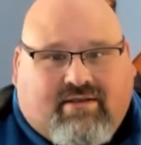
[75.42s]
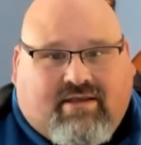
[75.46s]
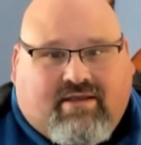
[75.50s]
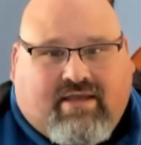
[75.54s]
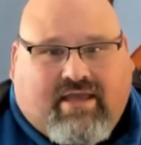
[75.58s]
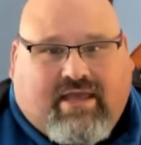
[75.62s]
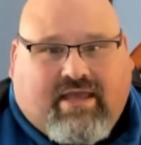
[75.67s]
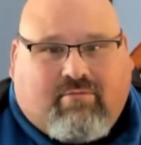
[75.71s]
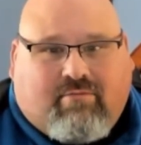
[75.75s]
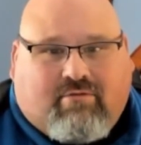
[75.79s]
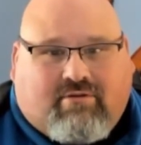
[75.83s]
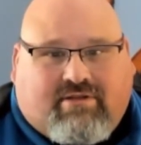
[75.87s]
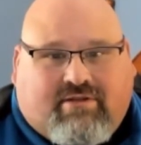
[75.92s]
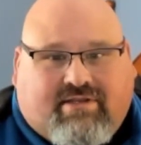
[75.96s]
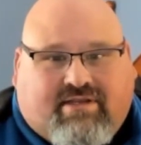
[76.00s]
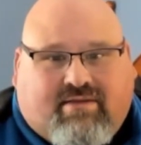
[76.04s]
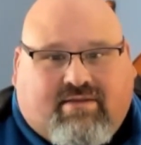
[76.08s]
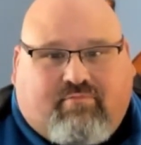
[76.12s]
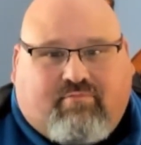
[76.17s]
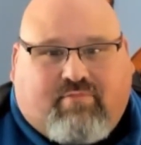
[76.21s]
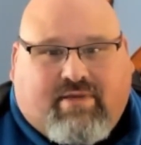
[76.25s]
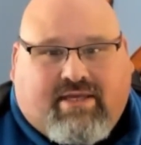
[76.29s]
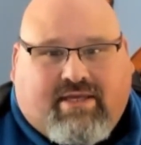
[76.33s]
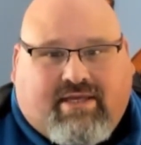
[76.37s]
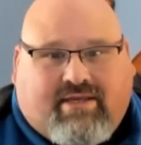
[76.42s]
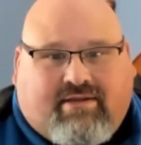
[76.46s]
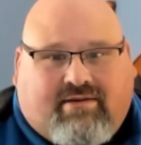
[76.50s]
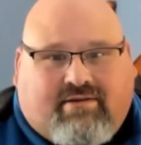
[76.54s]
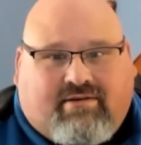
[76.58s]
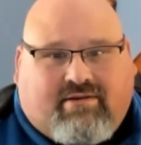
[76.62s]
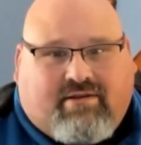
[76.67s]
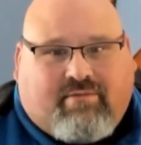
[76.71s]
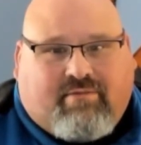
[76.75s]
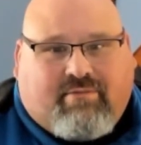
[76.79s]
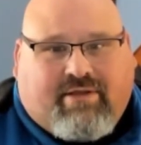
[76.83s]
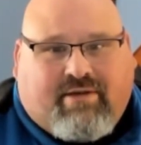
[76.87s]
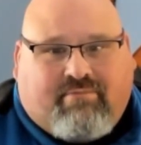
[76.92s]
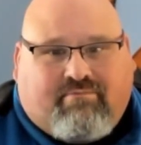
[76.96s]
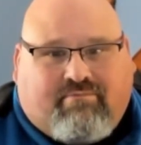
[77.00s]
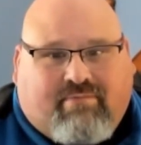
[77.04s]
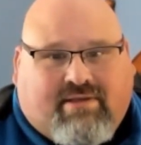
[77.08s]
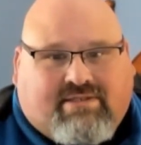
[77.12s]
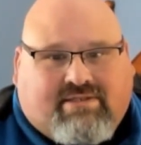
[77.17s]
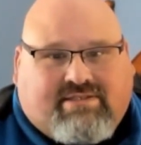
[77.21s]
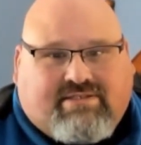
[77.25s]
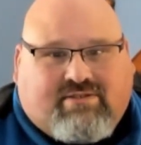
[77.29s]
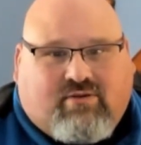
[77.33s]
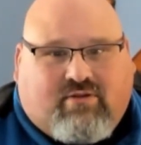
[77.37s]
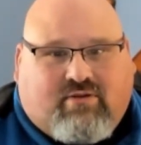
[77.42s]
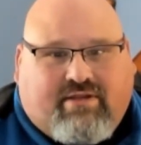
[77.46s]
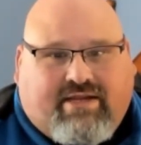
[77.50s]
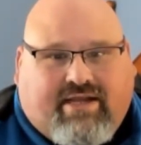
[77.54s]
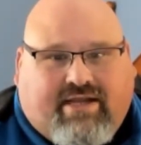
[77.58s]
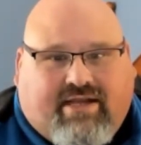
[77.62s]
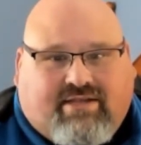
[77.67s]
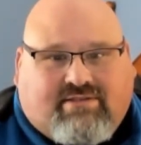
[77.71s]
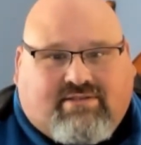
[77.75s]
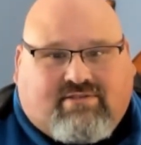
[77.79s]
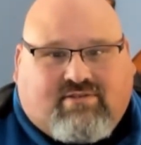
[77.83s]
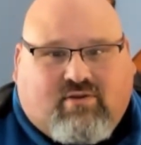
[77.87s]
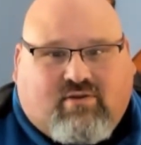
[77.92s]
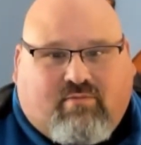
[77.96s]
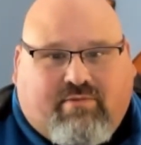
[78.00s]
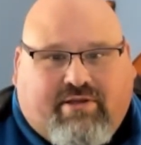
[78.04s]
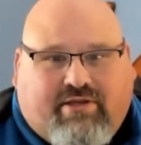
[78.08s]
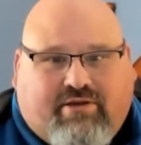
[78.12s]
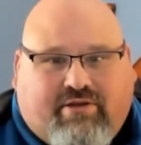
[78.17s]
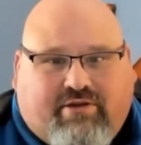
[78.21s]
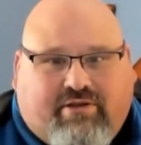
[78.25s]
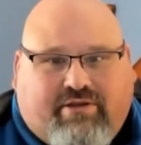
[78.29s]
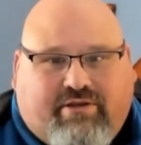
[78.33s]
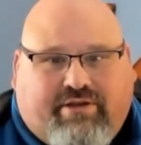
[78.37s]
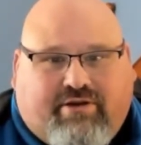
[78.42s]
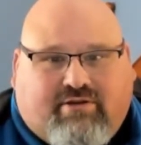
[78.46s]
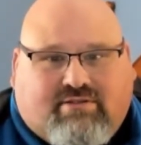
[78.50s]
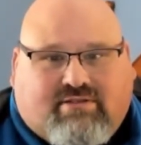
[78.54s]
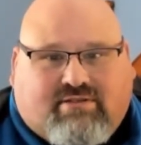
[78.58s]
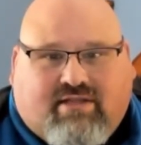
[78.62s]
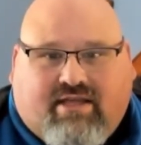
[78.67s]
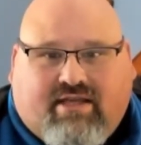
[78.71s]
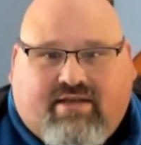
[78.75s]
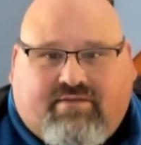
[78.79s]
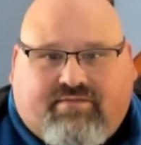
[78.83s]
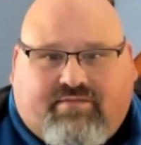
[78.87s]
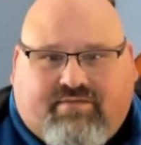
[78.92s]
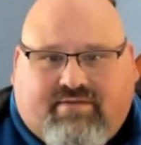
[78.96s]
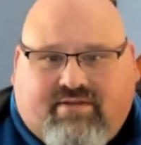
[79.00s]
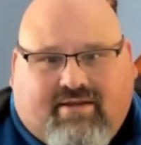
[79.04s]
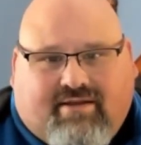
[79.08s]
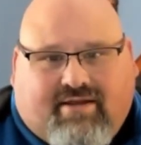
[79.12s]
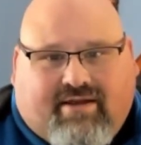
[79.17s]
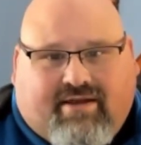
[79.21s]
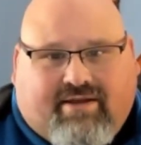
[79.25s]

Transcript: able to compete, I mean, Messi's only got so many good years left.